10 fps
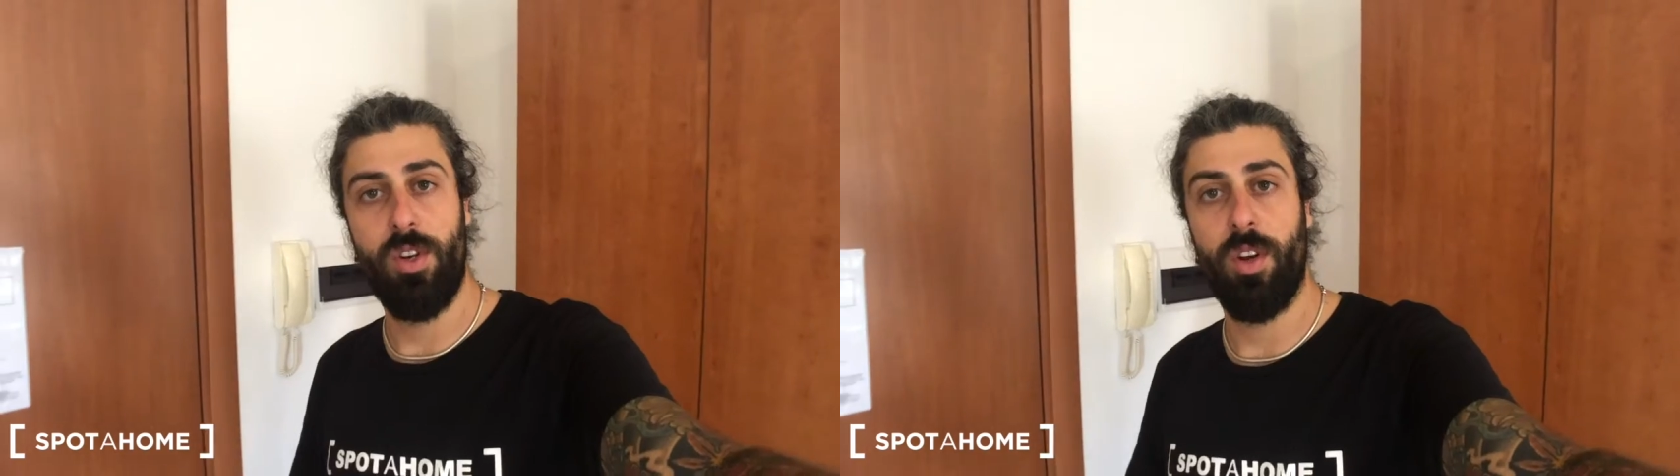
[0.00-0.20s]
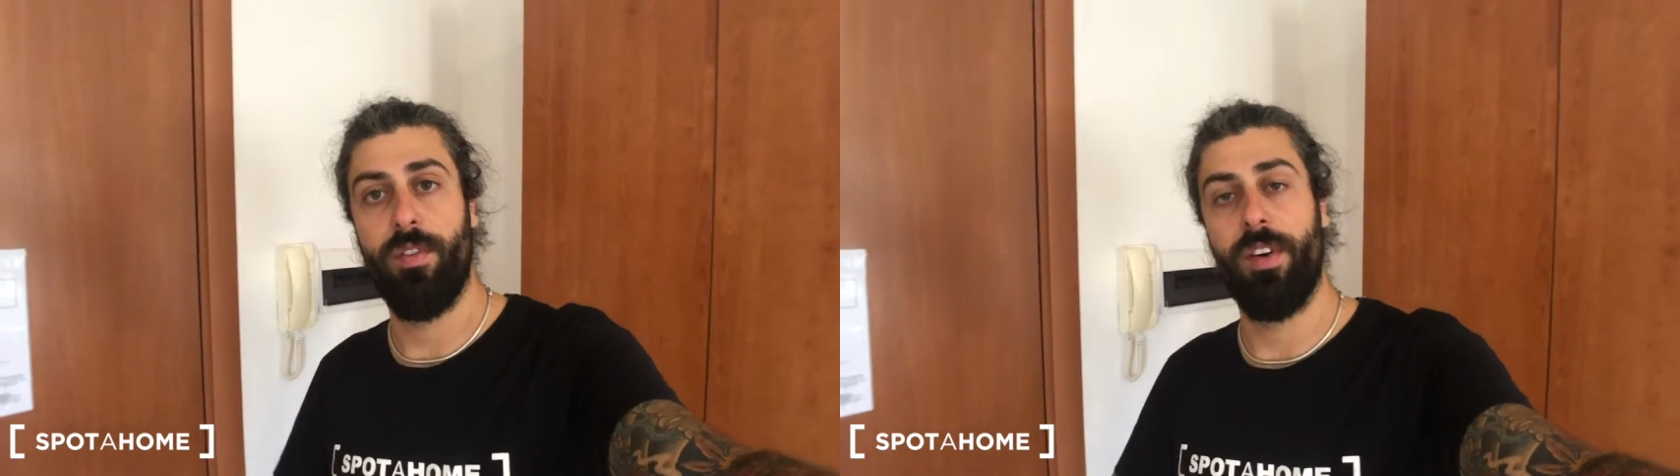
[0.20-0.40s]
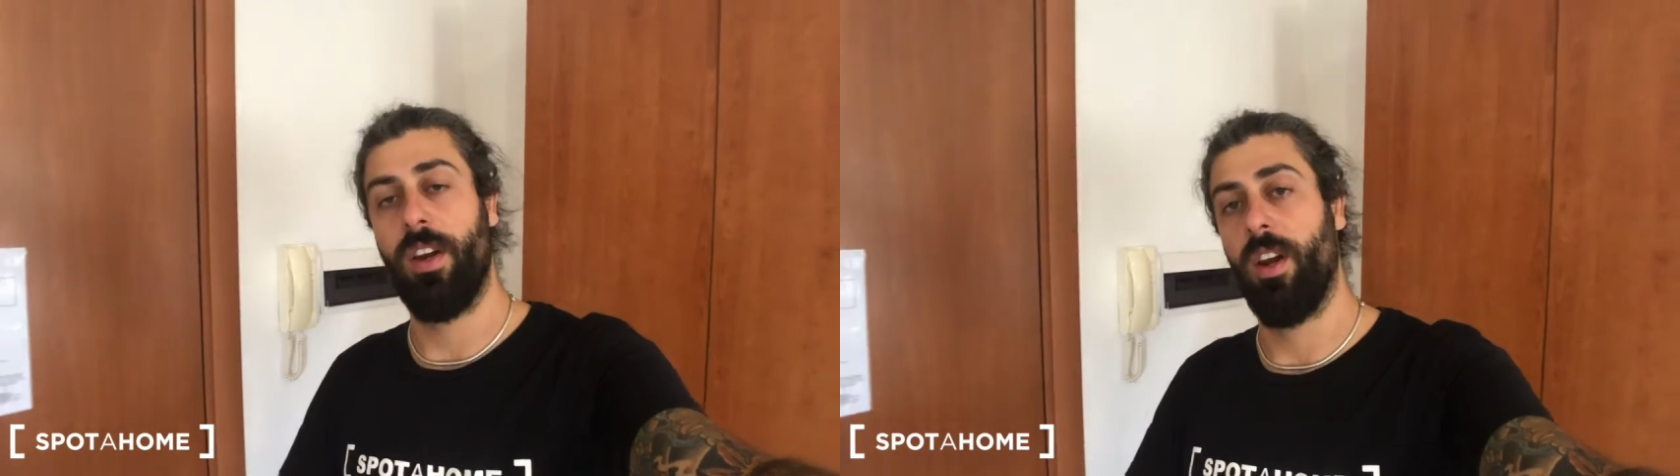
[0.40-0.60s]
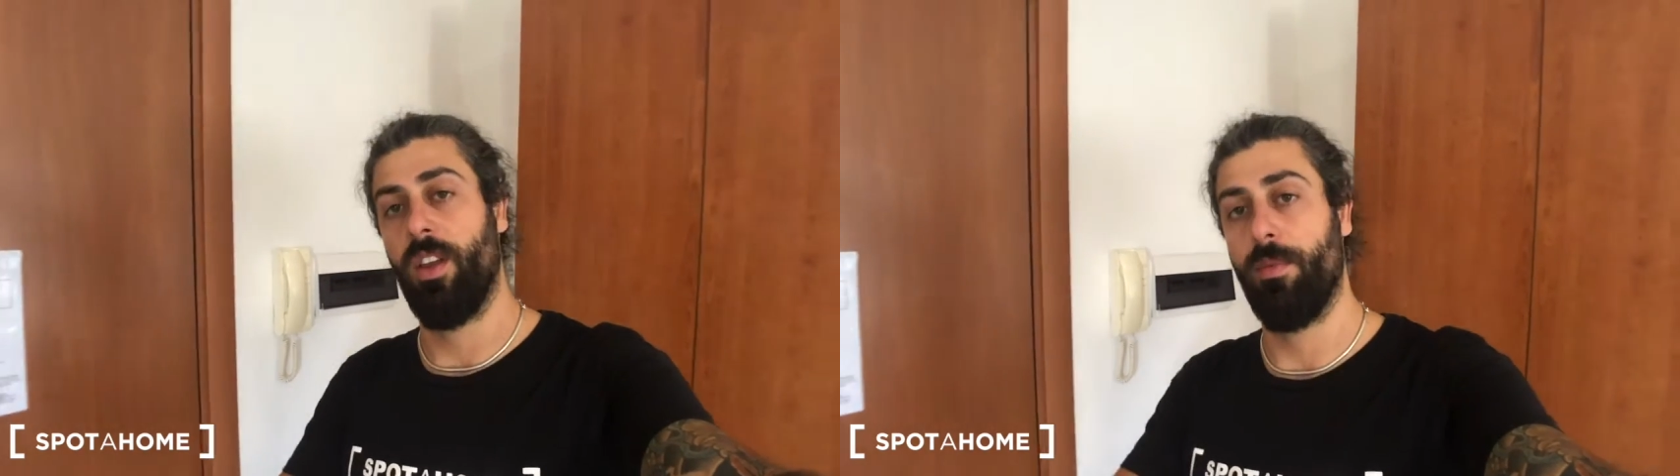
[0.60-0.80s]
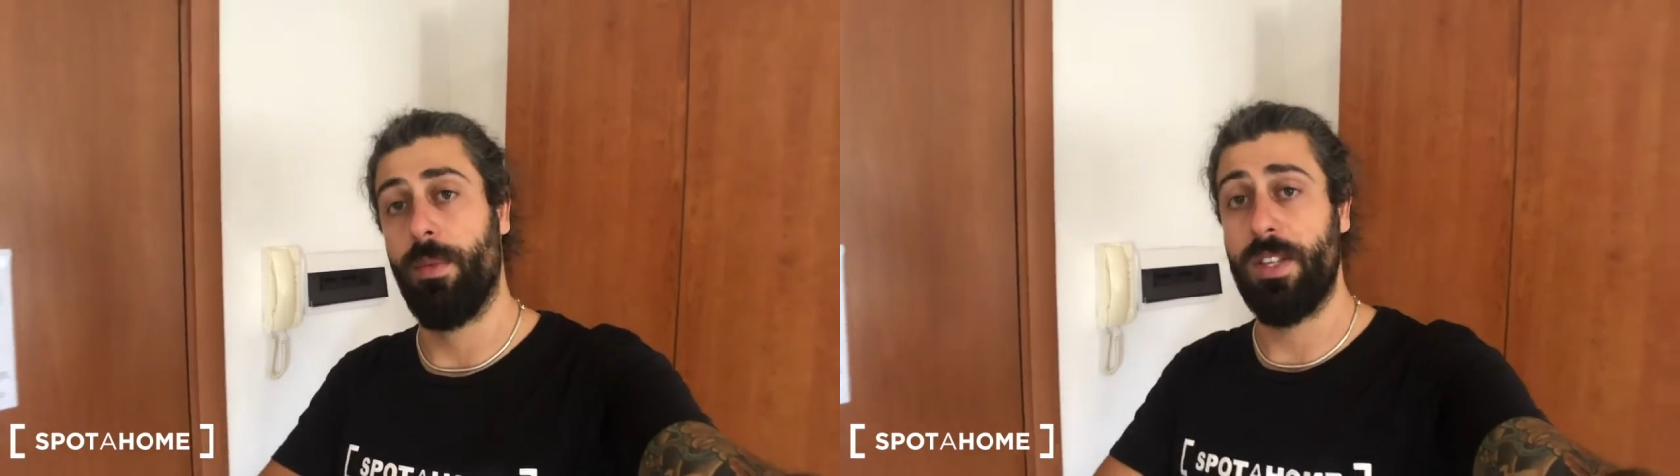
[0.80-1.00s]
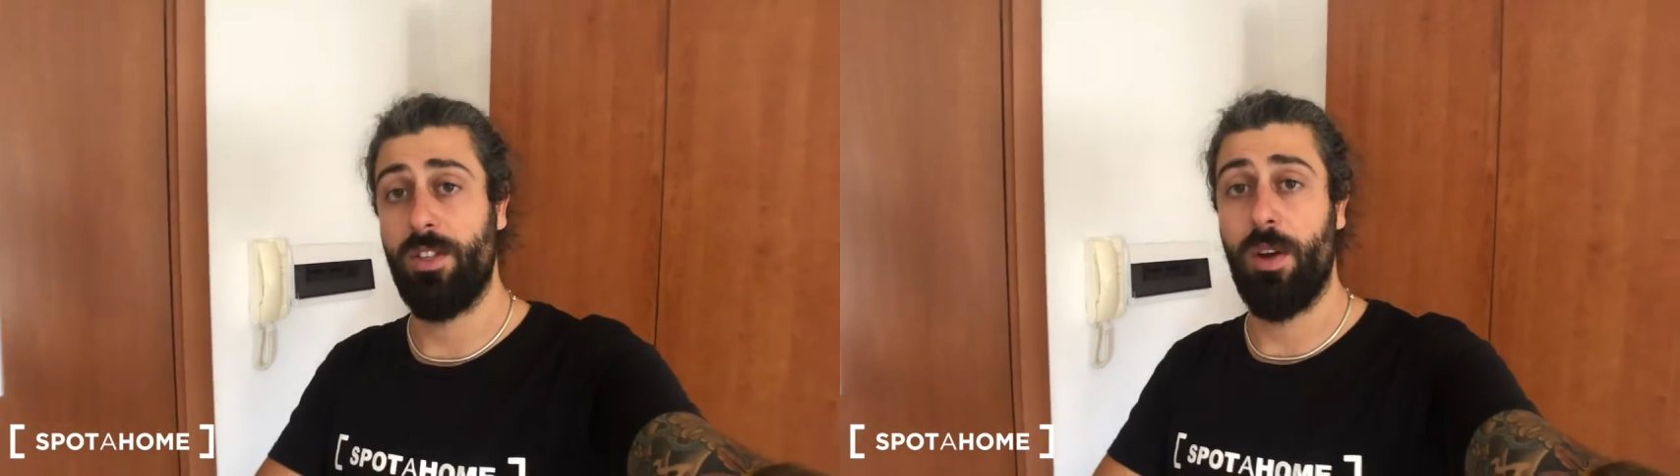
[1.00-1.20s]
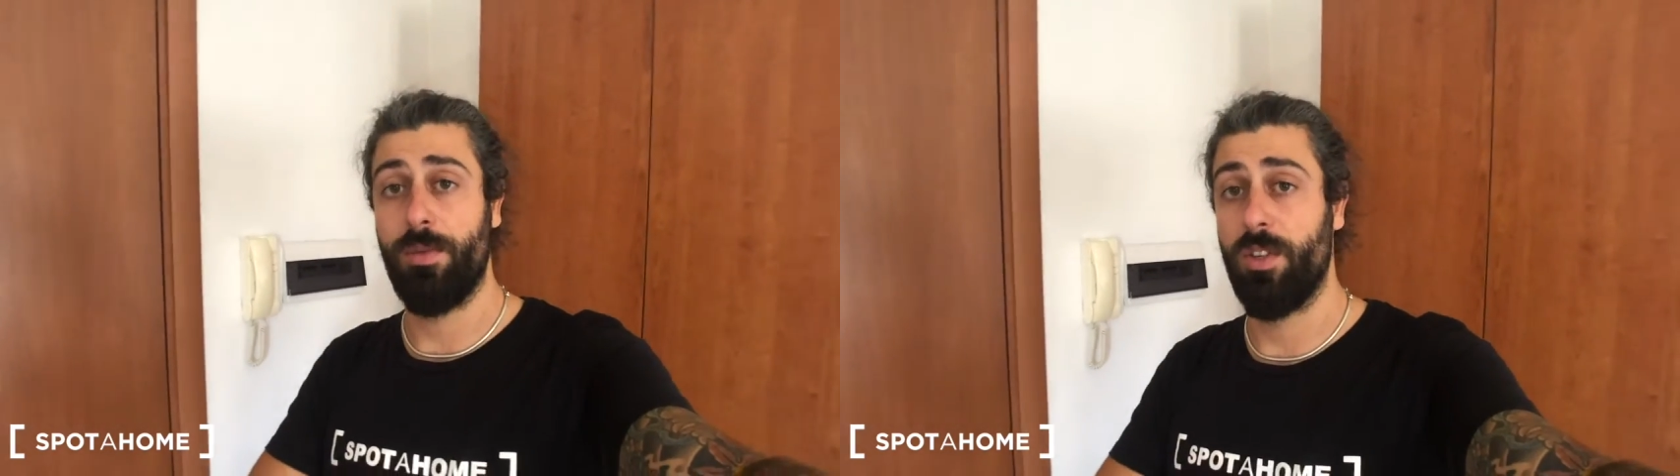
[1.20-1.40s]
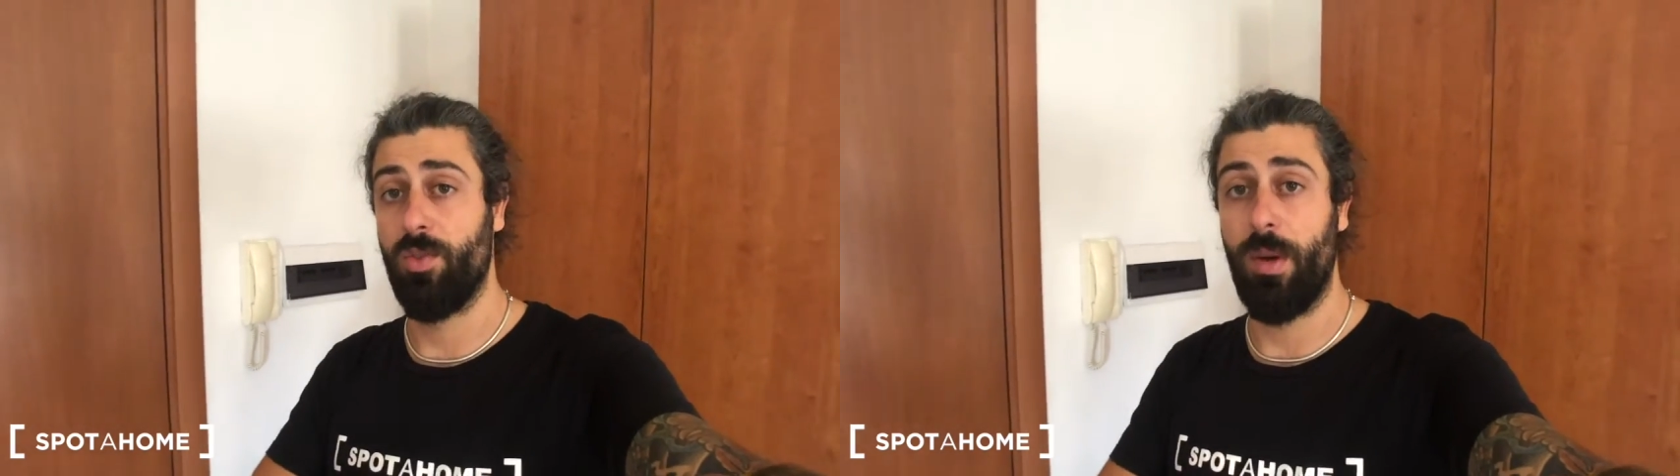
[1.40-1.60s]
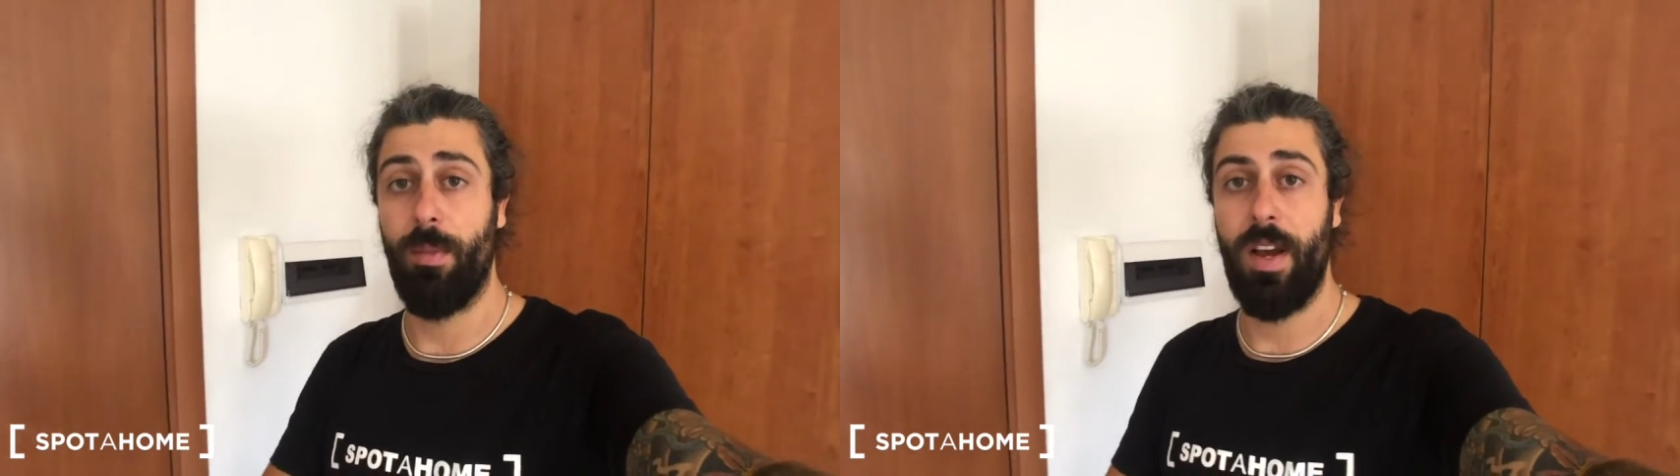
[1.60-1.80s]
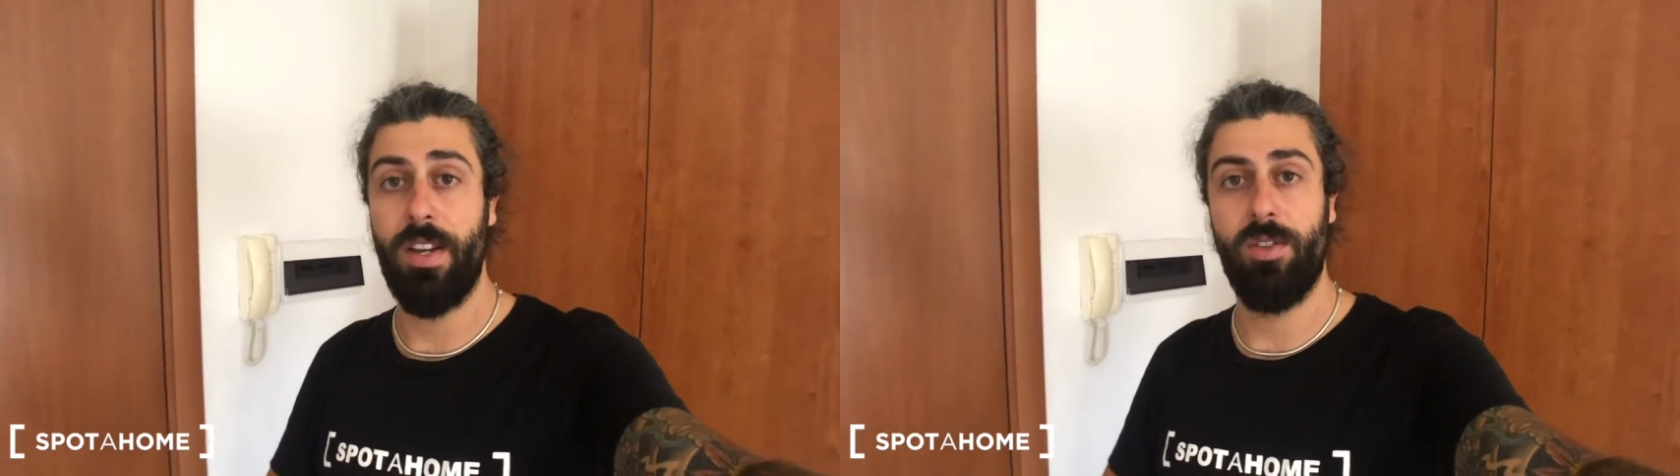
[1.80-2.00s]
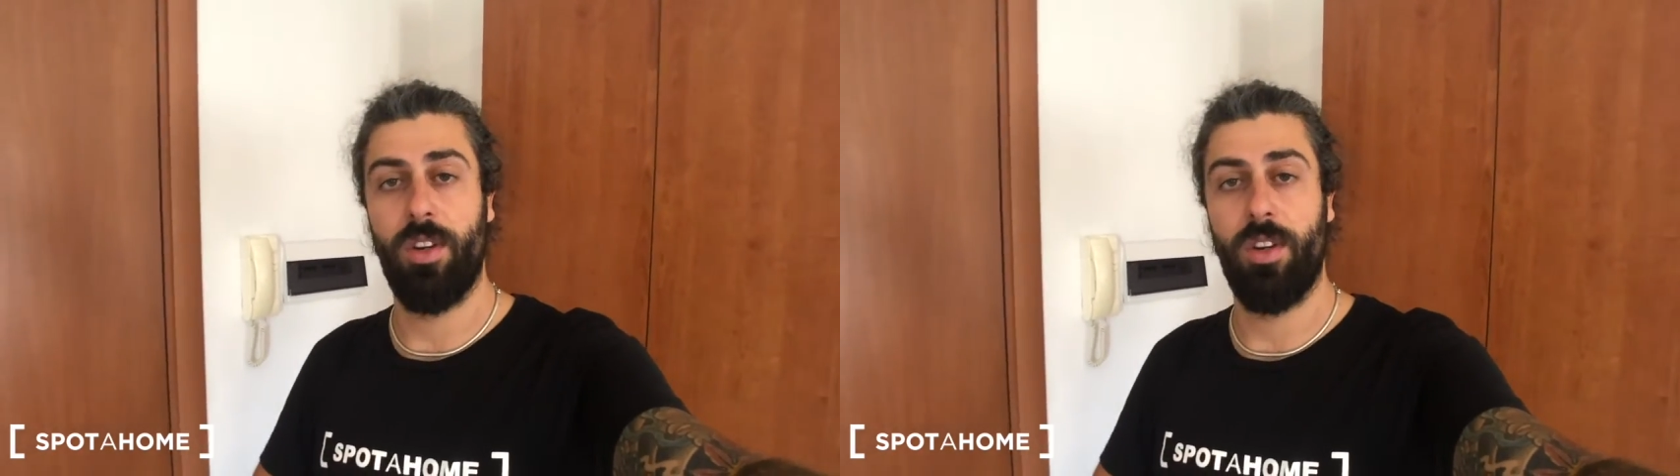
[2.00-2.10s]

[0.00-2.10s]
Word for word: You can find a lot of bus stops and tram lines.